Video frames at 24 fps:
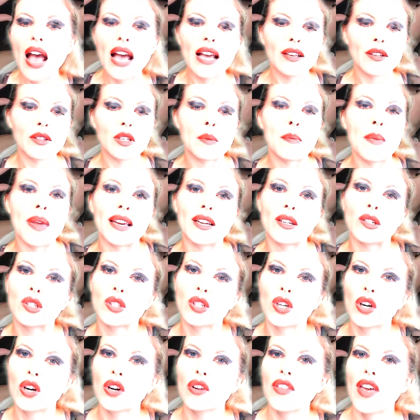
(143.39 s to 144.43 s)
to make
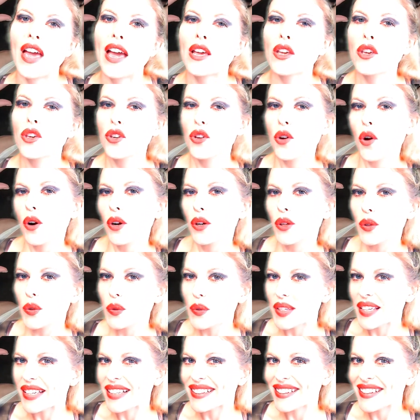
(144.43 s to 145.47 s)
sure that your
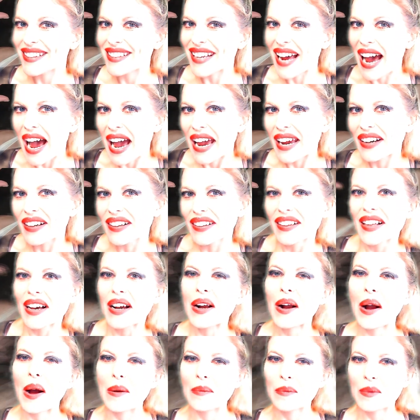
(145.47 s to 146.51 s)
unique style
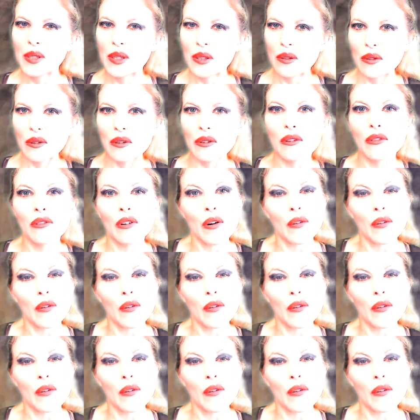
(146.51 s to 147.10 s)
comes through